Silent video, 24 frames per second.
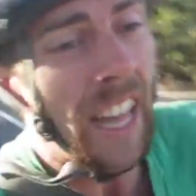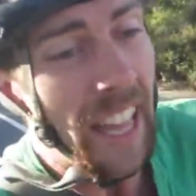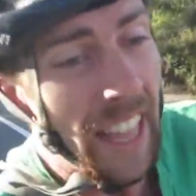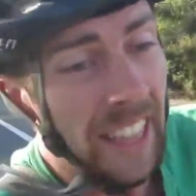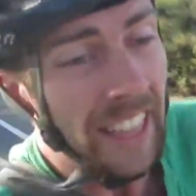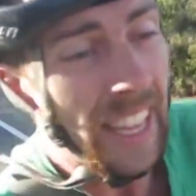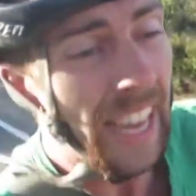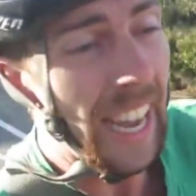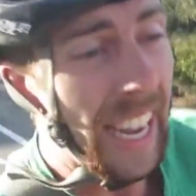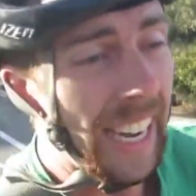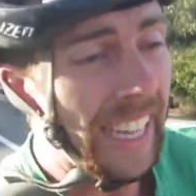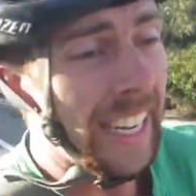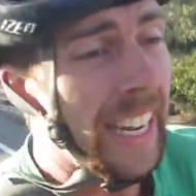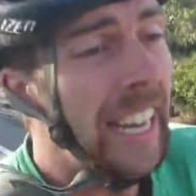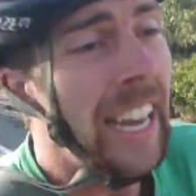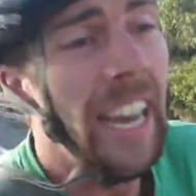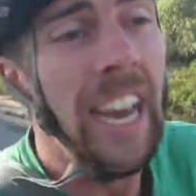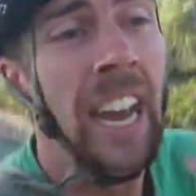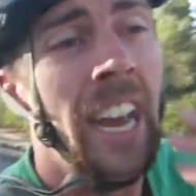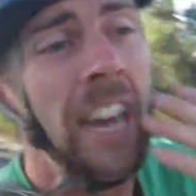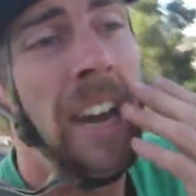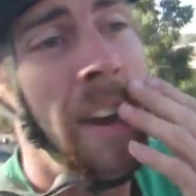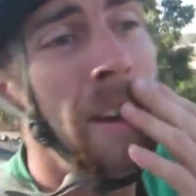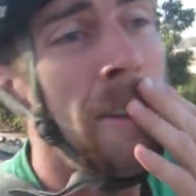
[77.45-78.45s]
then
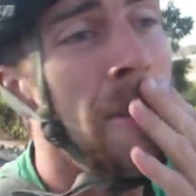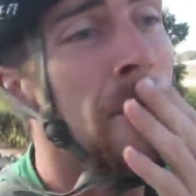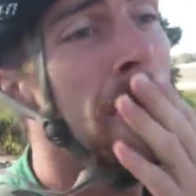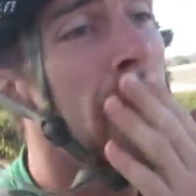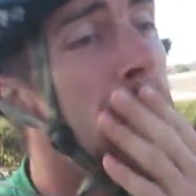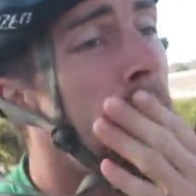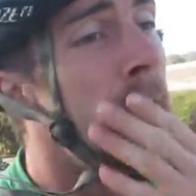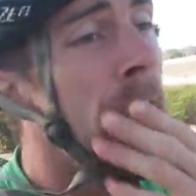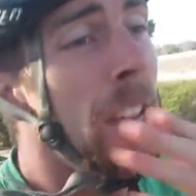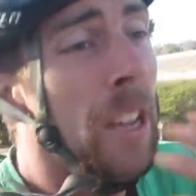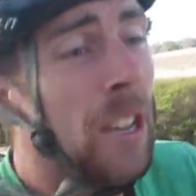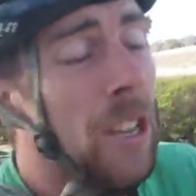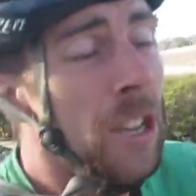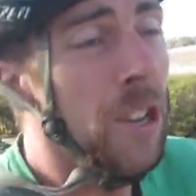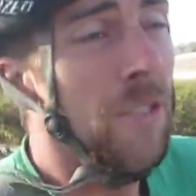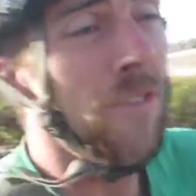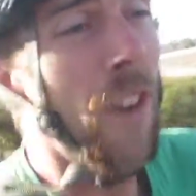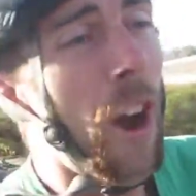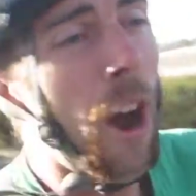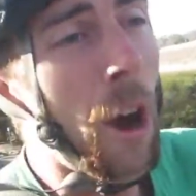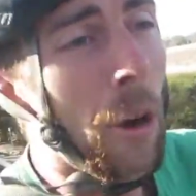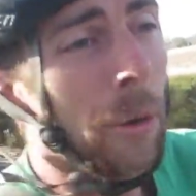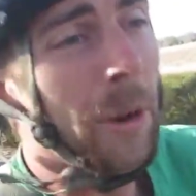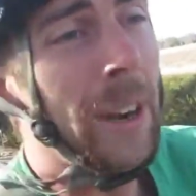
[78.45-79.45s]
you've
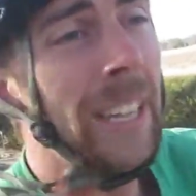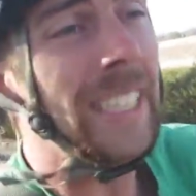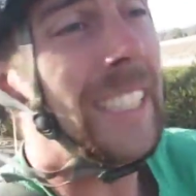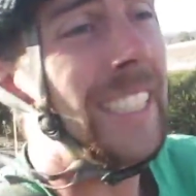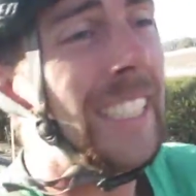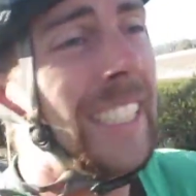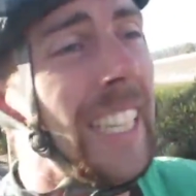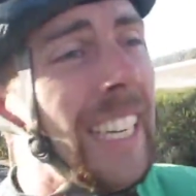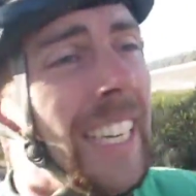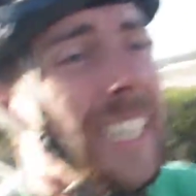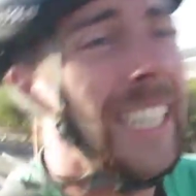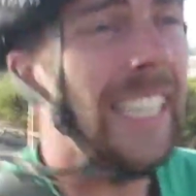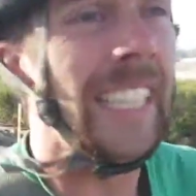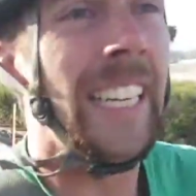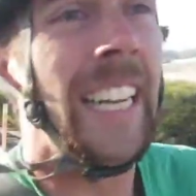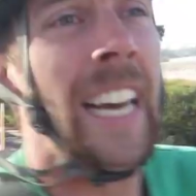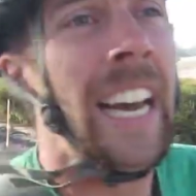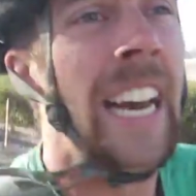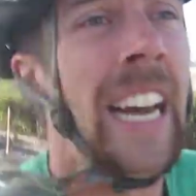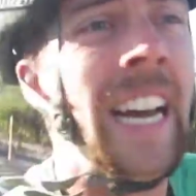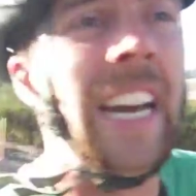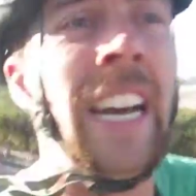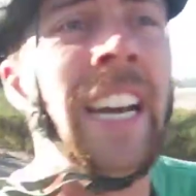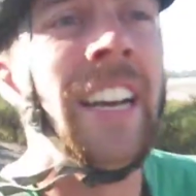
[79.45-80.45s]
already seen
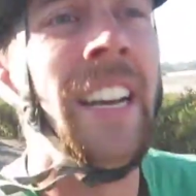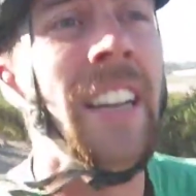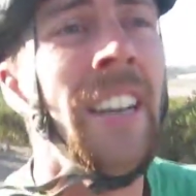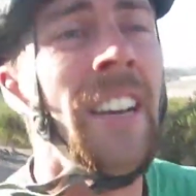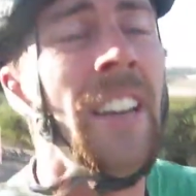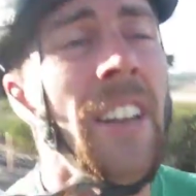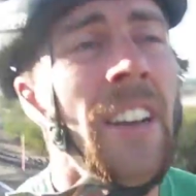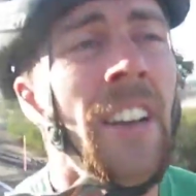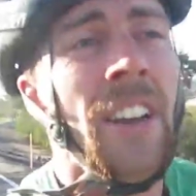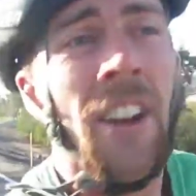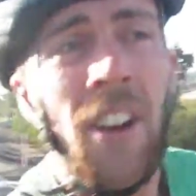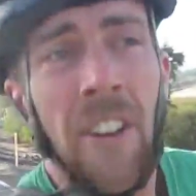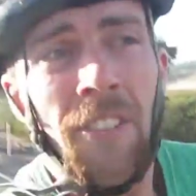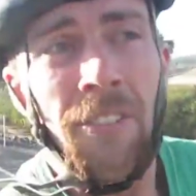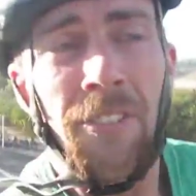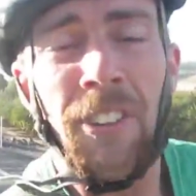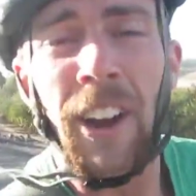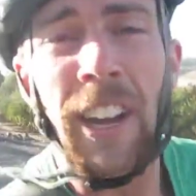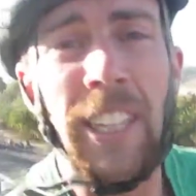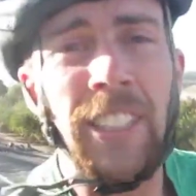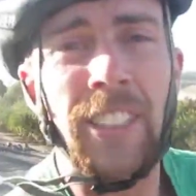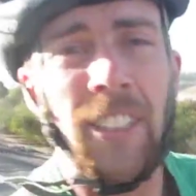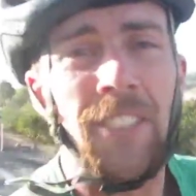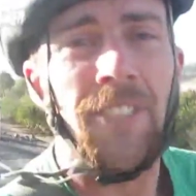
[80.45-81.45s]

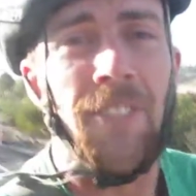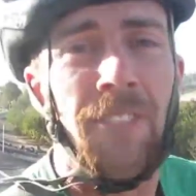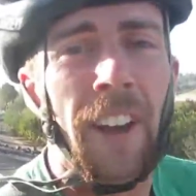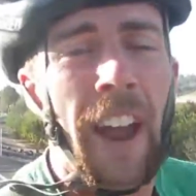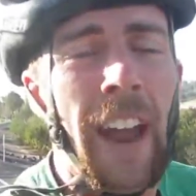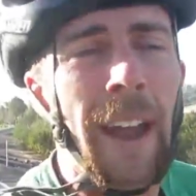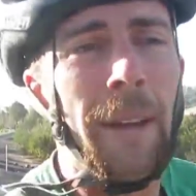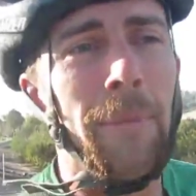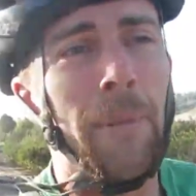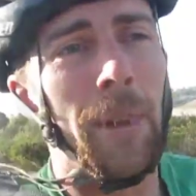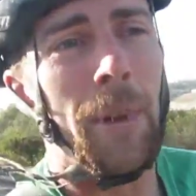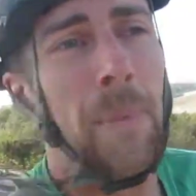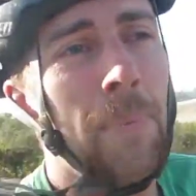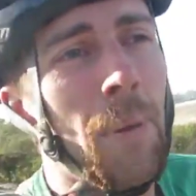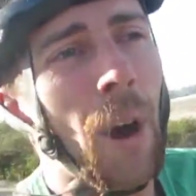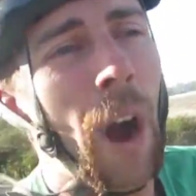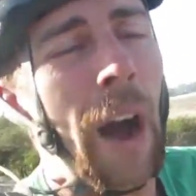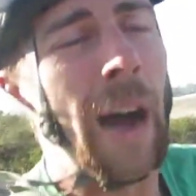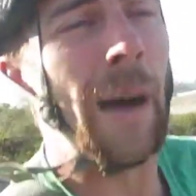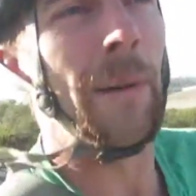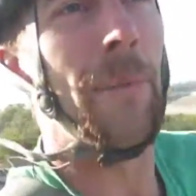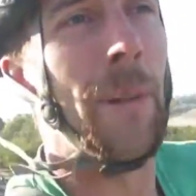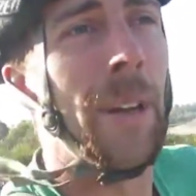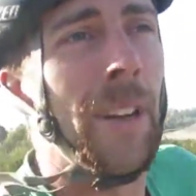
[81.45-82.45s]
friends and family
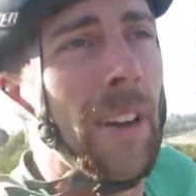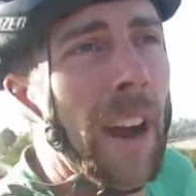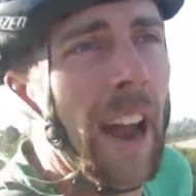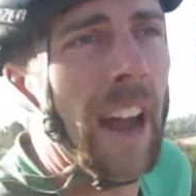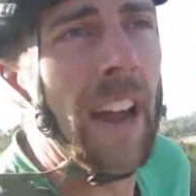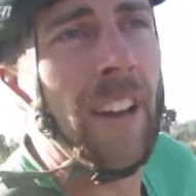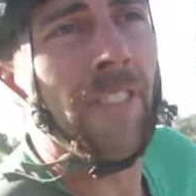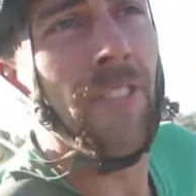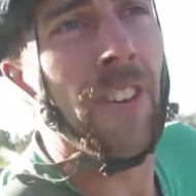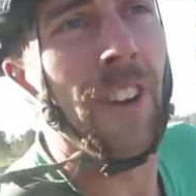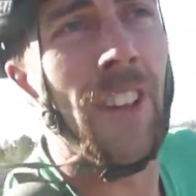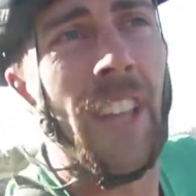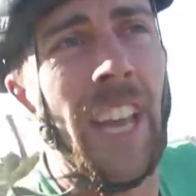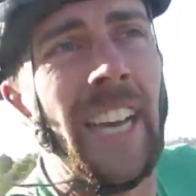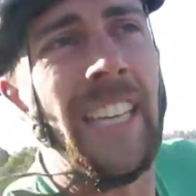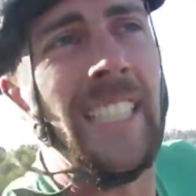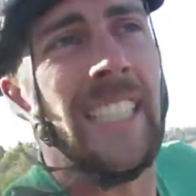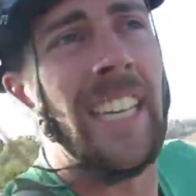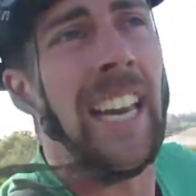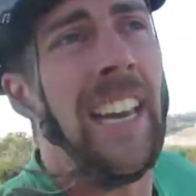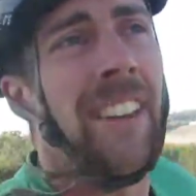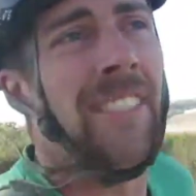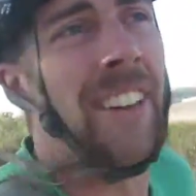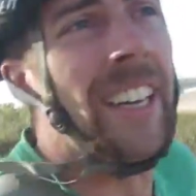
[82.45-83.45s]
probably, right, for
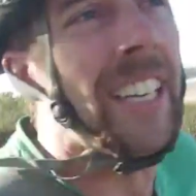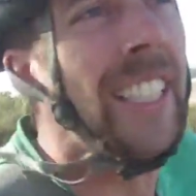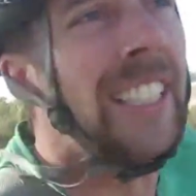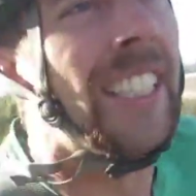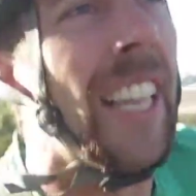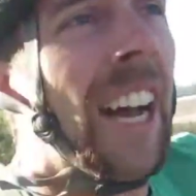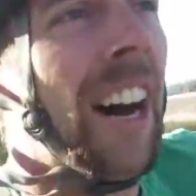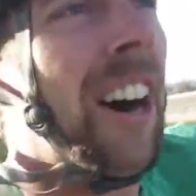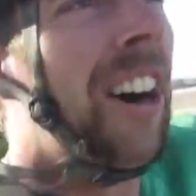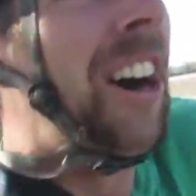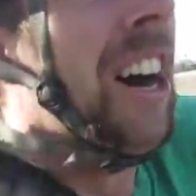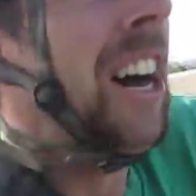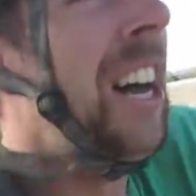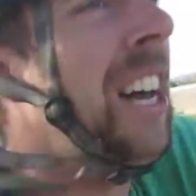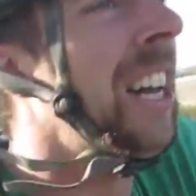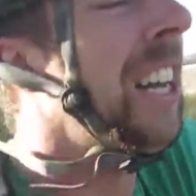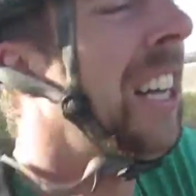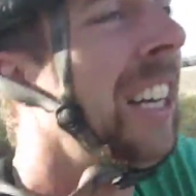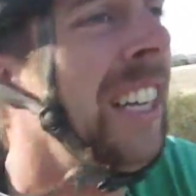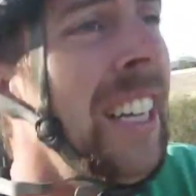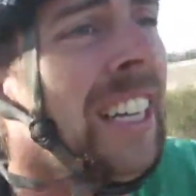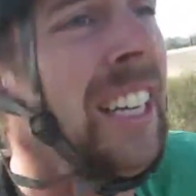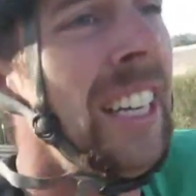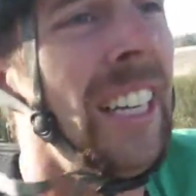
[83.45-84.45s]
Thanksgiving, so
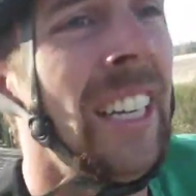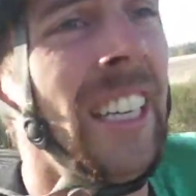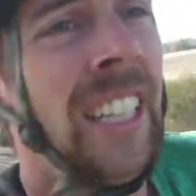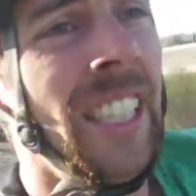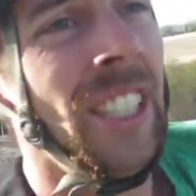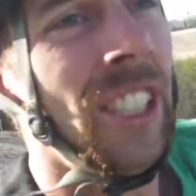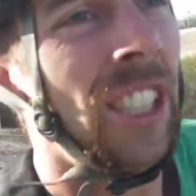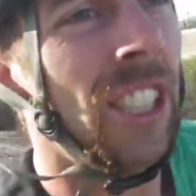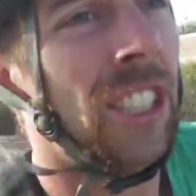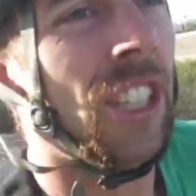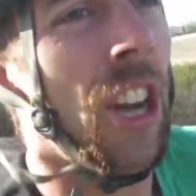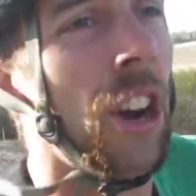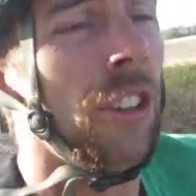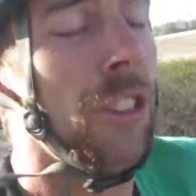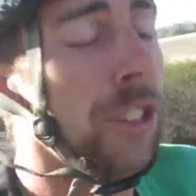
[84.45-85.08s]
just go